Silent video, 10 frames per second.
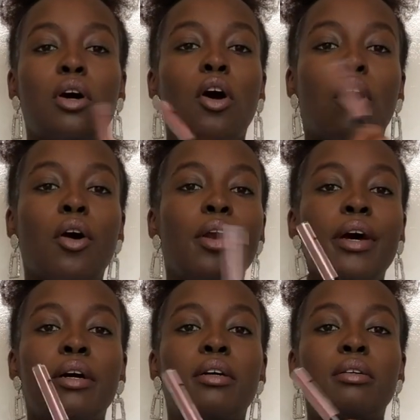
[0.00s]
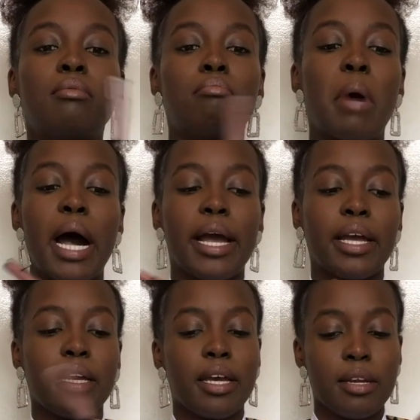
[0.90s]
on my
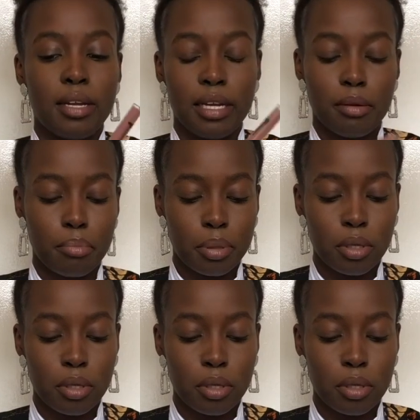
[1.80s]
inner lip.